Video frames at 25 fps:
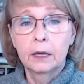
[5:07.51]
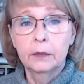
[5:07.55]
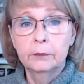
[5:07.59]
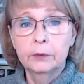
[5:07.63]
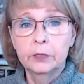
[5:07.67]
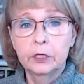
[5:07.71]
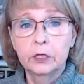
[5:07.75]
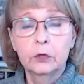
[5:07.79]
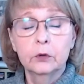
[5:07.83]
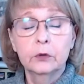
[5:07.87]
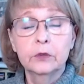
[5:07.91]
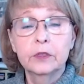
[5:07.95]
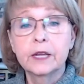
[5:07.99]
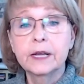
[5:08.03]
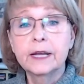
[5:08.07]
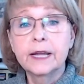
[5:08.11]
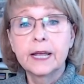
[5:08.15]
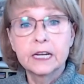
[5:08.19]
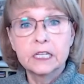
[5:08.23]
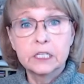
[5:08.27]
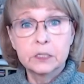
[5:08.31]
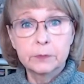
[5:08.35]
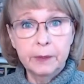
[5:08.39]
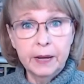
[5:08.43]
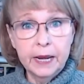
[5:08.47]
you know, the
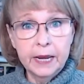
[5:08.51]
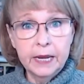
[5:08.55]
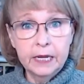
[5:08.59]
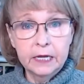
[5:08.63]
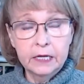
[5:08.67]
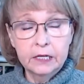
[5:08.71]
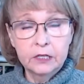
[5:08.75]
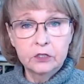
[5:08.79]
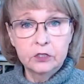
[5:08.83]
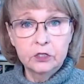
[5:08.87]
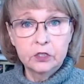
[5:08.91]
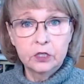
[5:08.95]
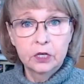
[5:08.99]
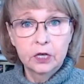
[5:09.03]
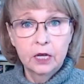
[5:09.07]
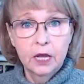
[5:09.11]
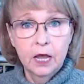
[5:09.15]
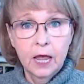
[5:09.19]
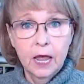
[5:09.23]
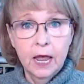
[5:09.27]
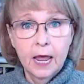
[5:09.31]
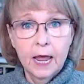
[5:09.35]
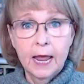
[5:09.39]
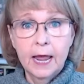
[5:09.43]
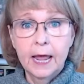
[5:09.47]
next page,
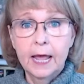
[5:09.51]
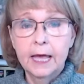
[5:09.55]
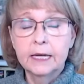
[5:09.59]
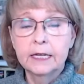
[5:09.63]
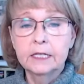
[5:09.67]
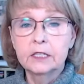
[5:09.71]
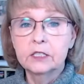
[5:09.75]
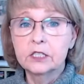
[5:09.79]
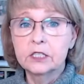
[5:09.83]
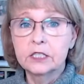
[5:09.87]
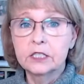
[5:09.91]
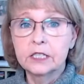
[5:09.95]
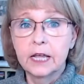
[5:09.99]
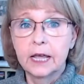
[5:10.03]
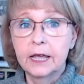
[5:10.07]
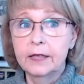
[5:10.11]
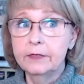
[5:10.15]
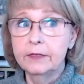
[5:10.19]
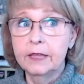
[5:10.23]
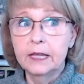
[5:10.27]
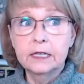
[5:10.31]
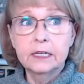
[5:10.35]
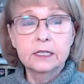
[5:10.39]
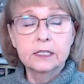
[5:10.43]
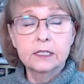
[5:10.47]
and and
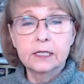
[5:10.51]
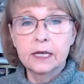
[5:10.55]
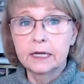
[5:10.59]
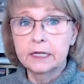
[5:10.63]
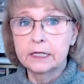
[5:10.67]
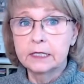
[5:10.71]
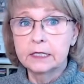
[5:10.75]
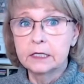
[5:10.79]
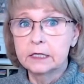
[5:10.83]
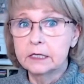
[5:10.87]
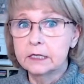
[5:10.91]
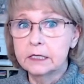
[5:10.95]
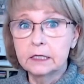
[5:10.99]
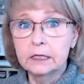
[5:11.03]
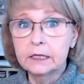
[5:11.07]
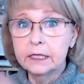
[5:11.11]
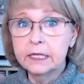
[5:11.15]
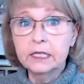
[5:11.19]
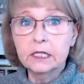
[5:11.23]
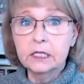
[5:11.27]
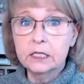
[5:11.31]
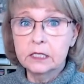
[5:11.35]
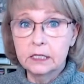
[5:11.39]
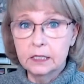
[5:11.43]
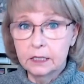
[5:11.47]
they decided to
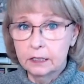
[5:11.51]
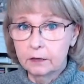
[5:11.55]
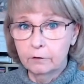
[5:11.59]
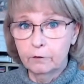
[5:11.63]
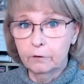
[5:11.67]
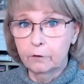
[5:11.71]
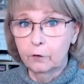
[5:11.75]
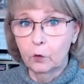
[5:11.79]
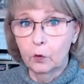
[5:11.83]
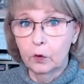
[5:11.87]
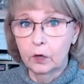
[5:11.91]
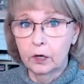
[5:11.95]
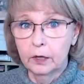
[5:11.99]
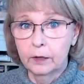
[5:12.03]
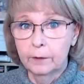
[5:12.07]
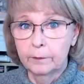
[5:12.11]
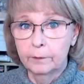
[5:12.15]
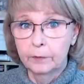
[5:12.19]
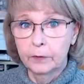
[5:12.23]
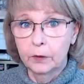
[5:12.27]
delete scene 4.